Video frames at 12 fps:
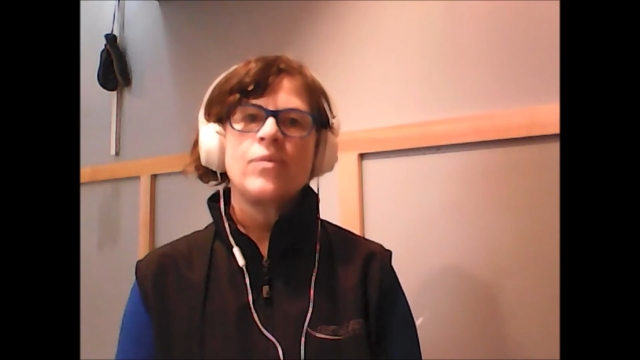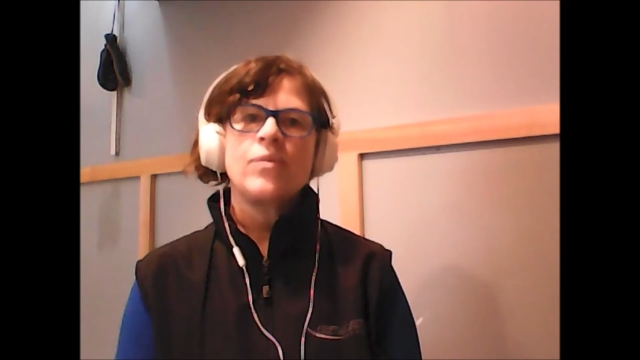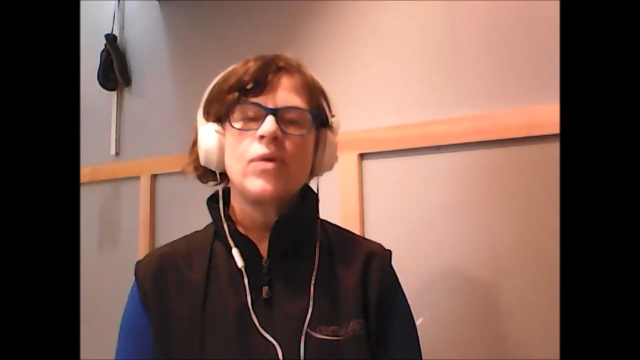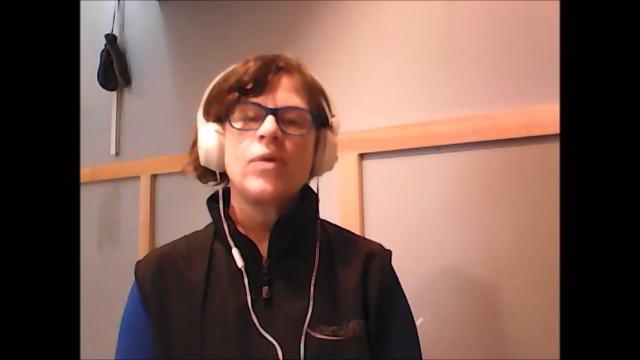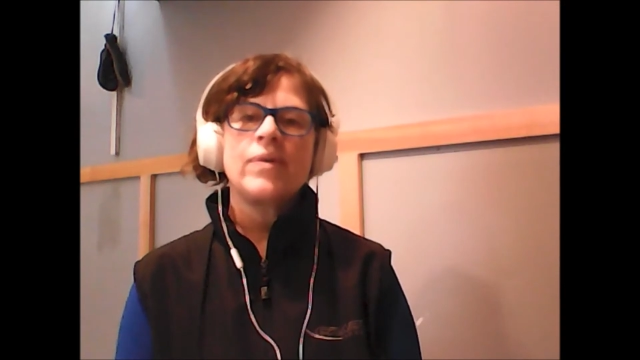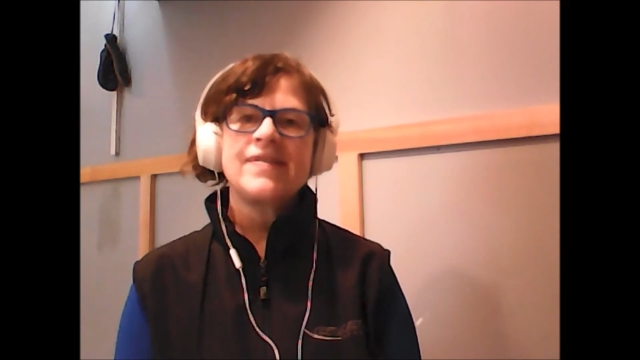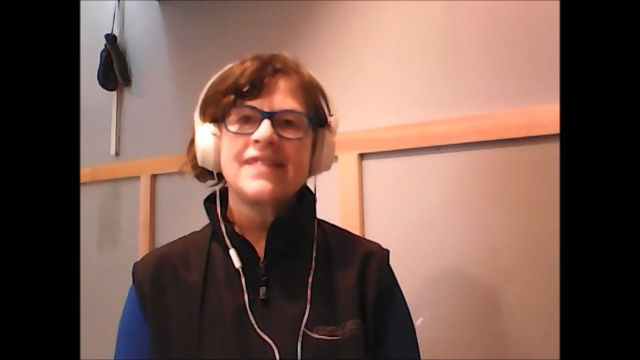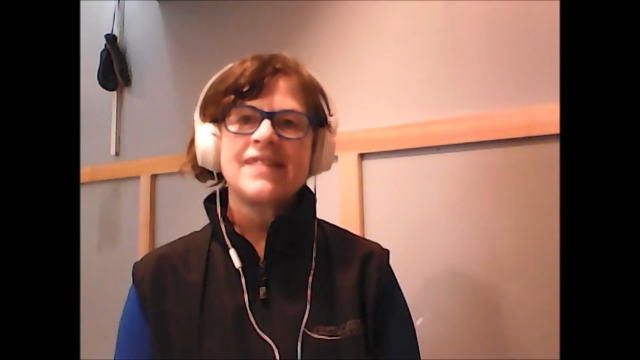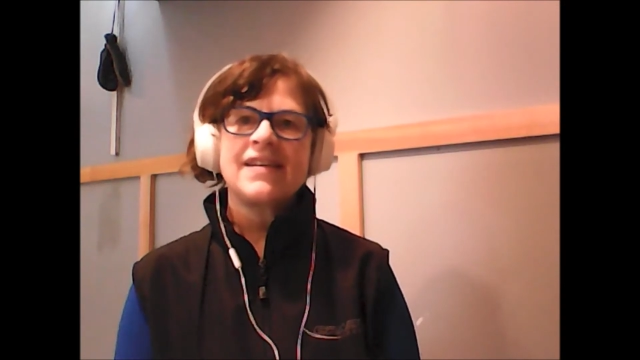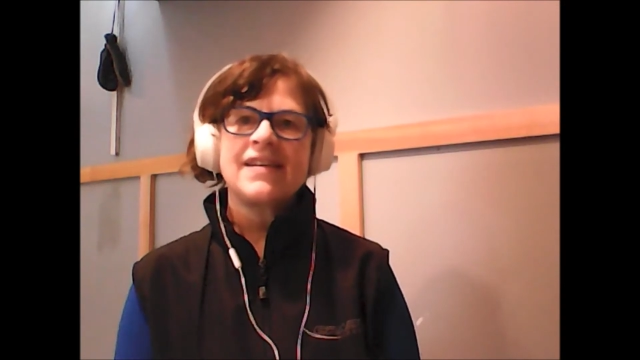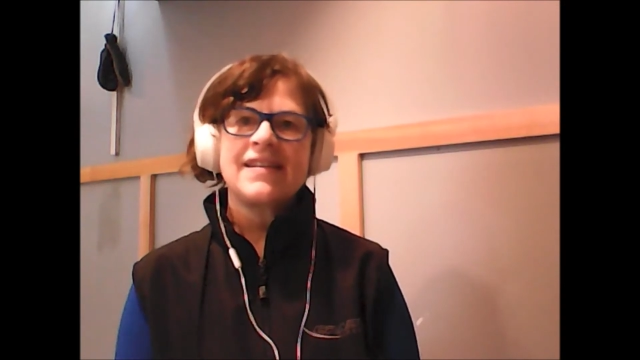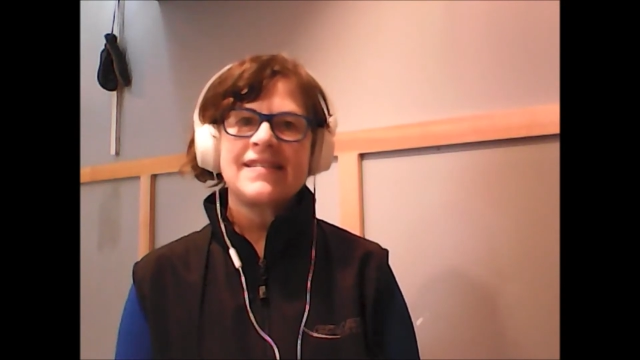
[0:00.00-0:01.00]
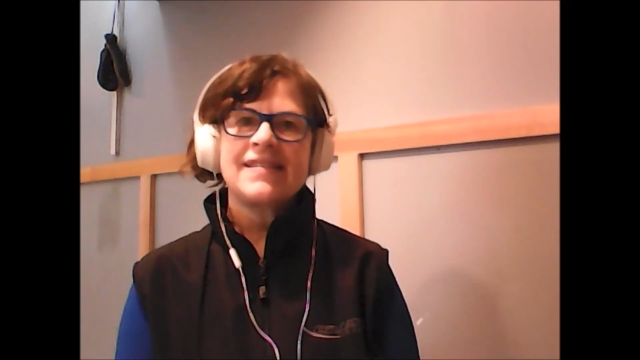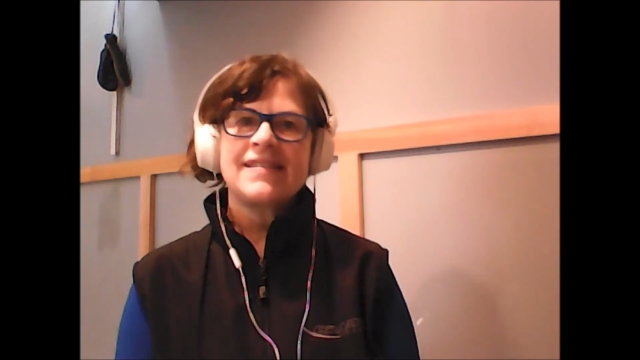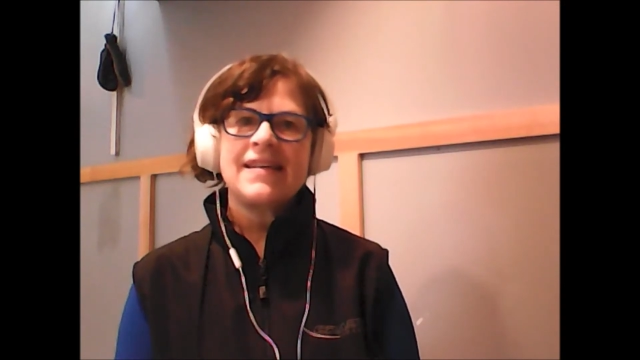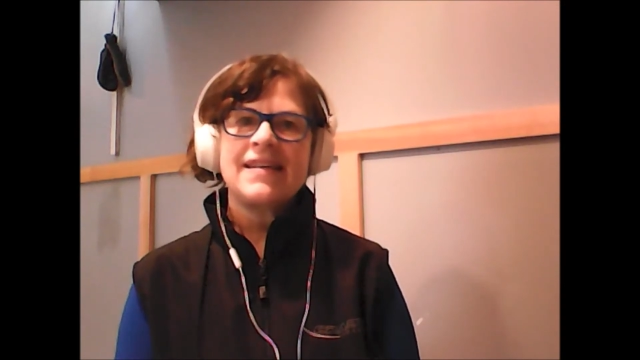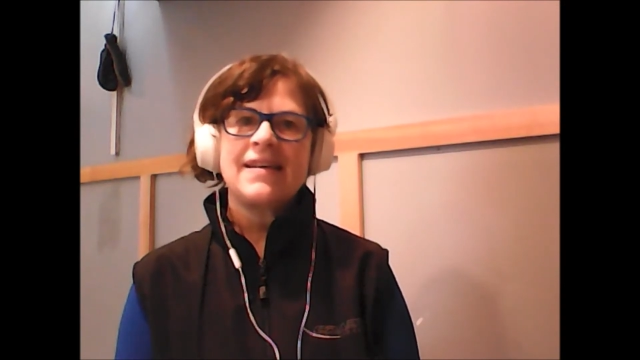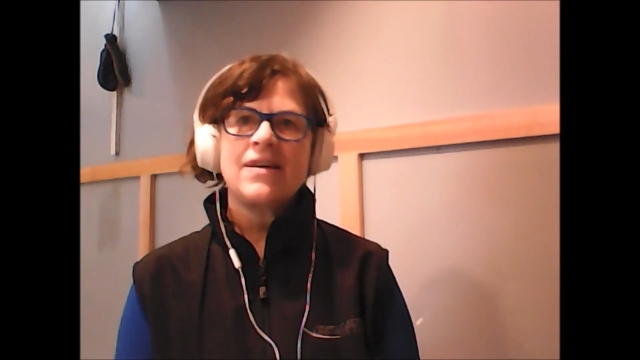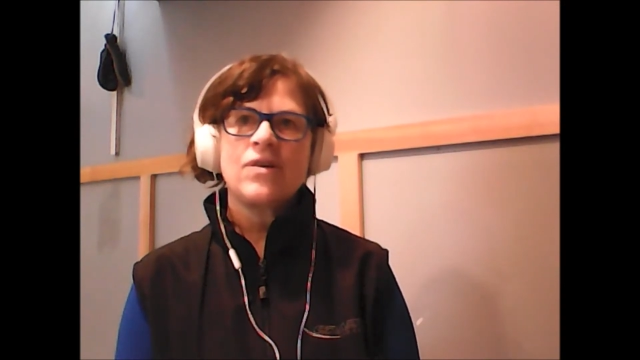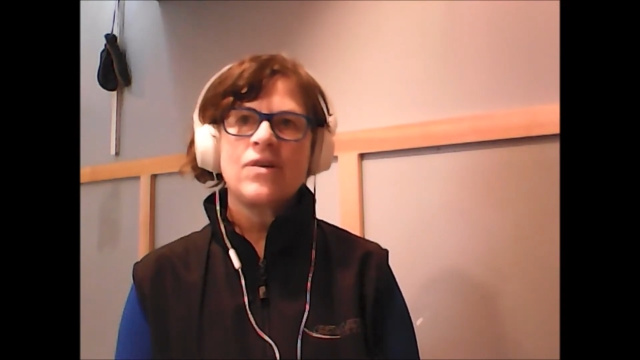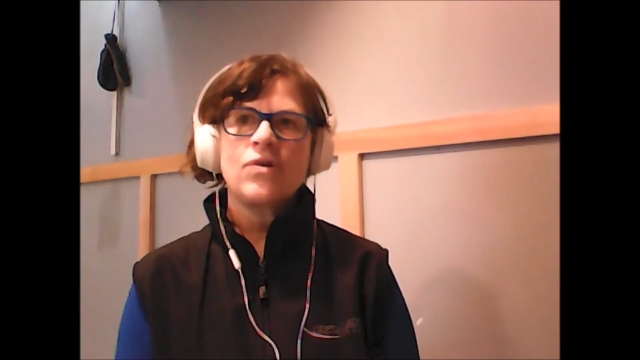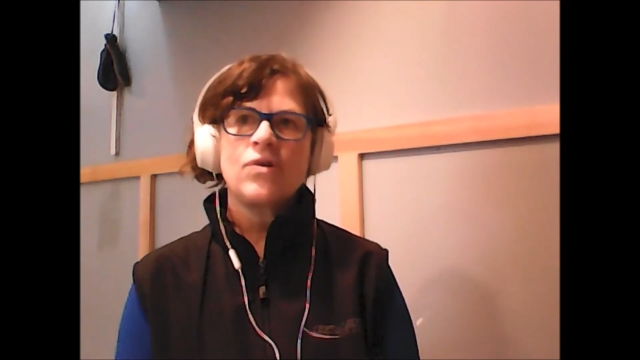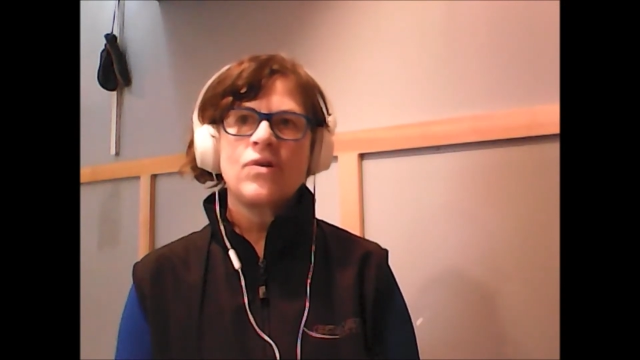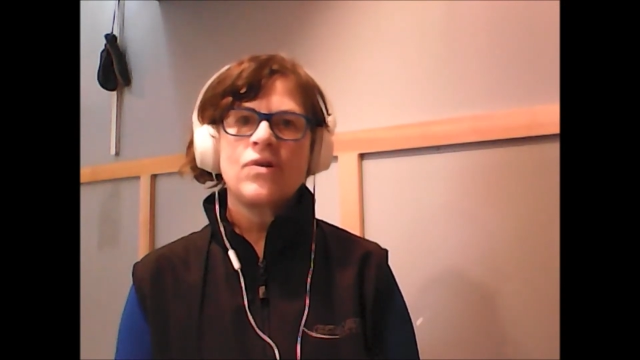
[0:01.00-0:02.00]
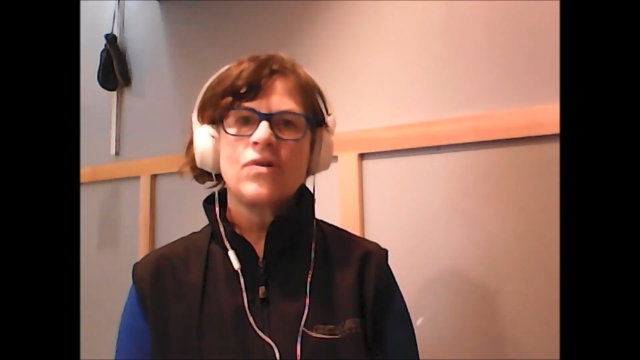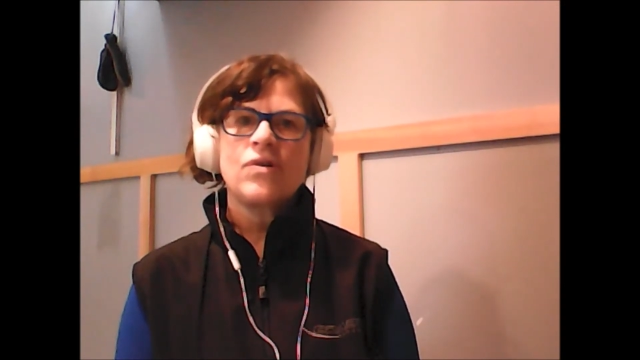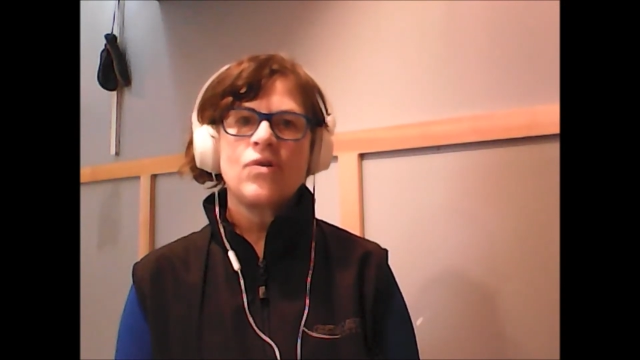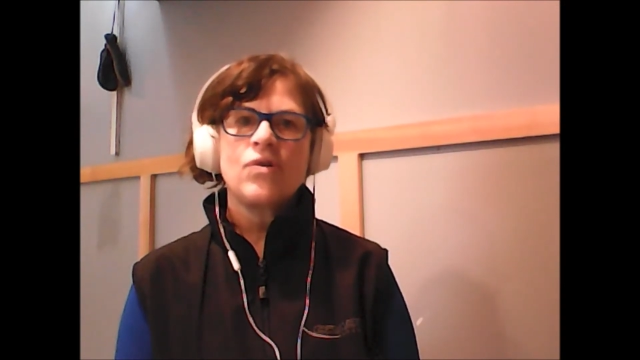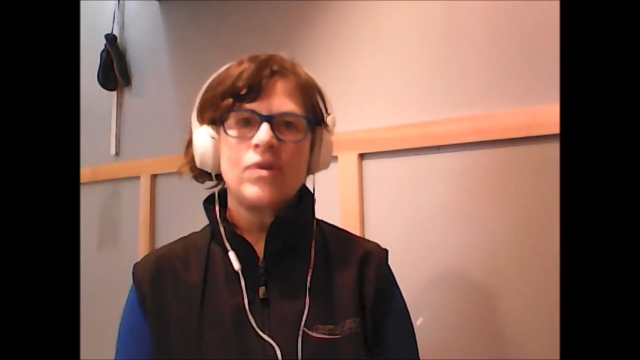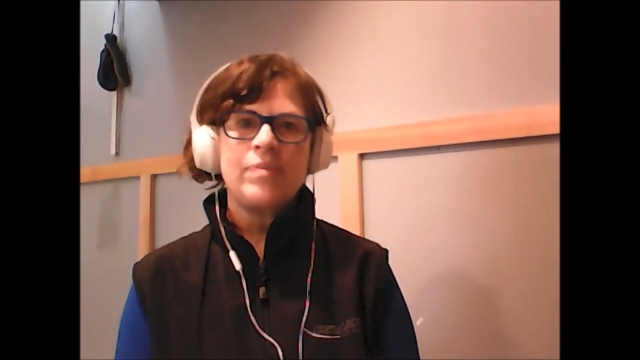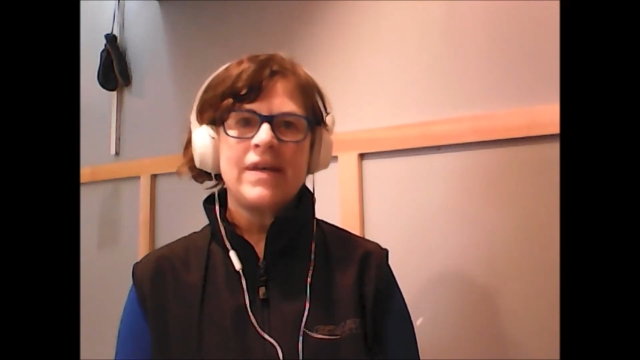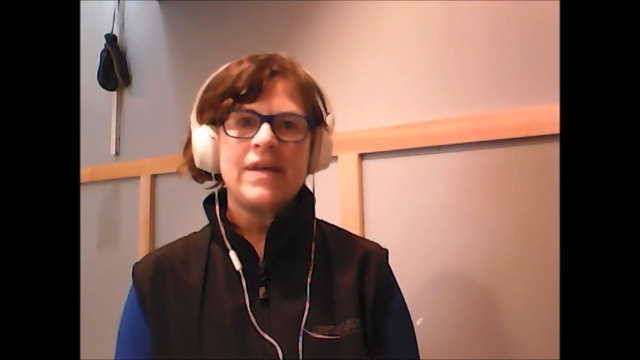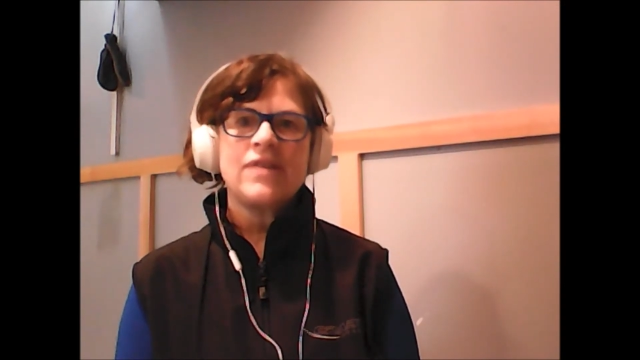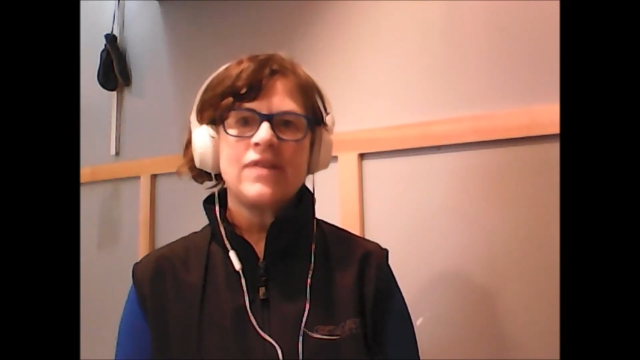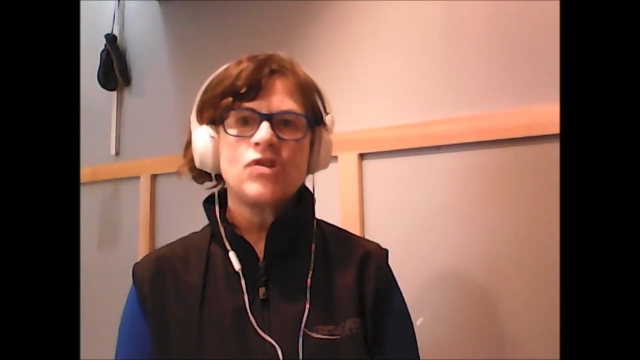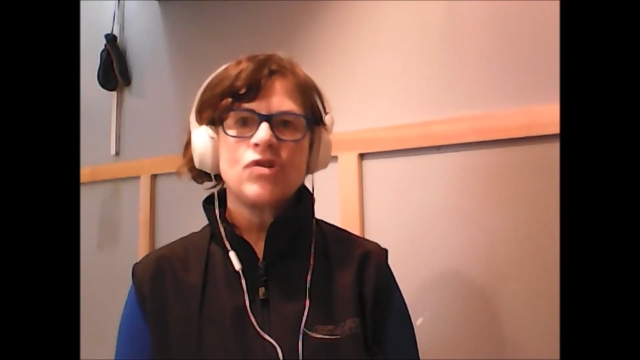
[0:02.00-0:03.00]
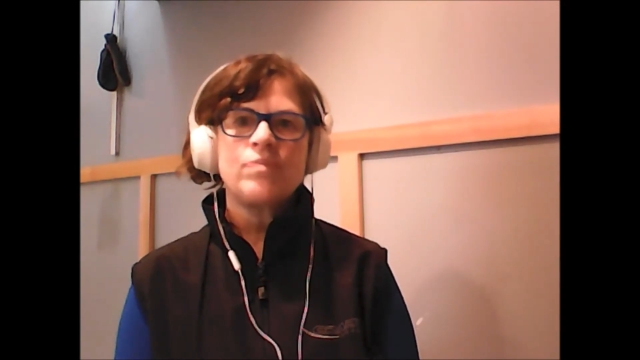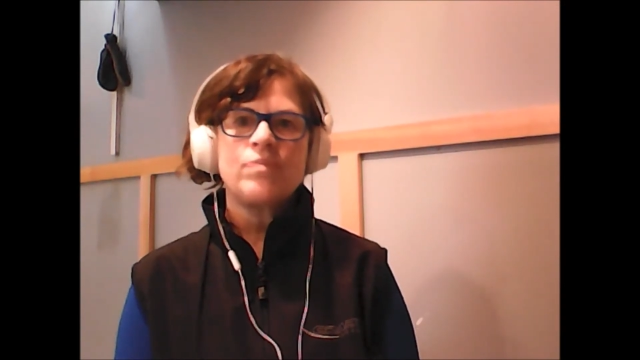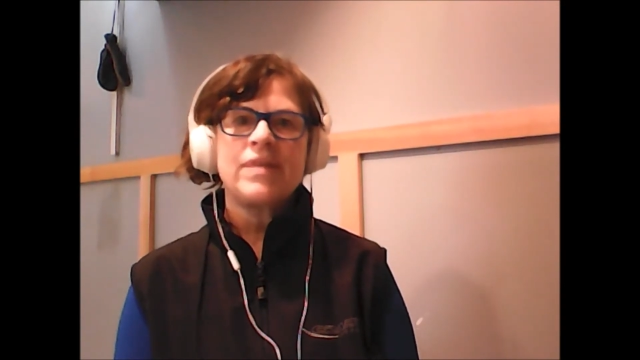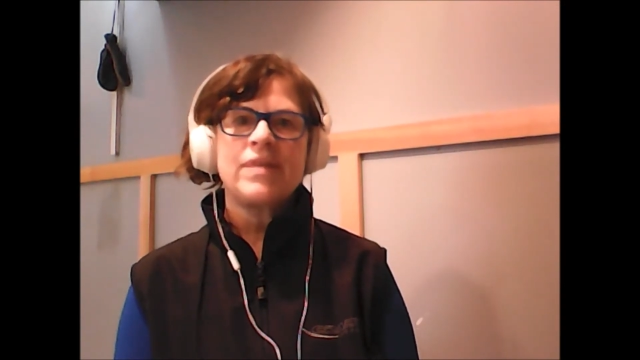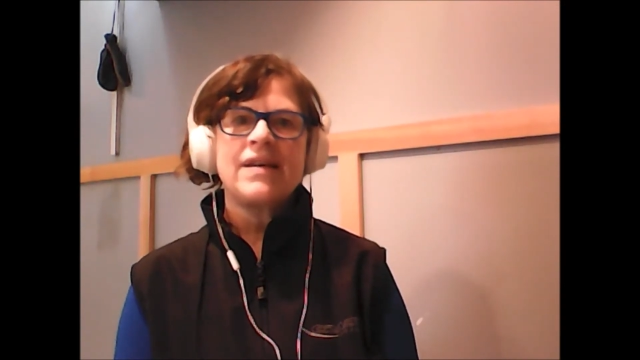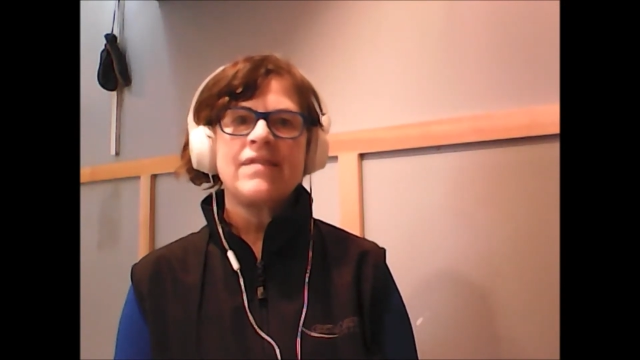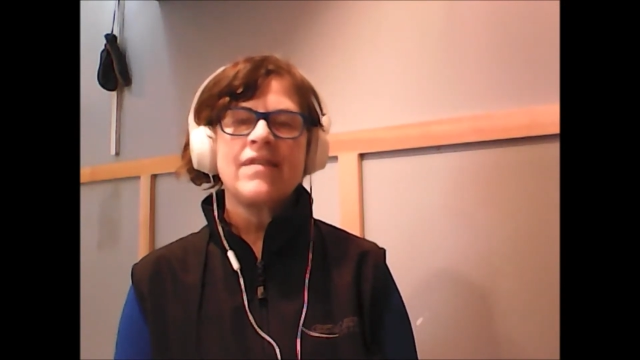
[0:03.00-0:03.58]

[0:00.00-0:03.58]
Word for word: where resiliency could be and should be